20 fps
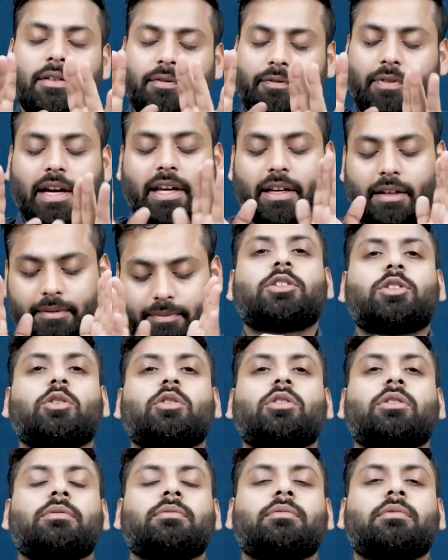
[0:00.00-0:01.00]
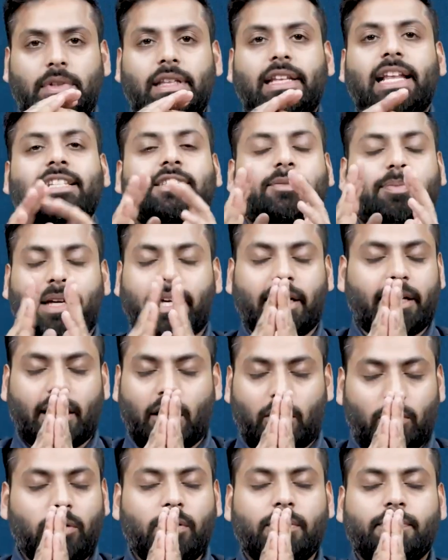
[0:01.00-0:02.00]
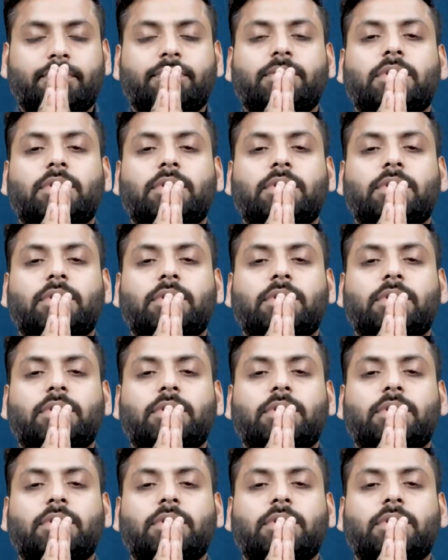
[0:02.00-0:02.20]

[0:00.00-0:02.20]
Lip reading: fine. So let's begin now.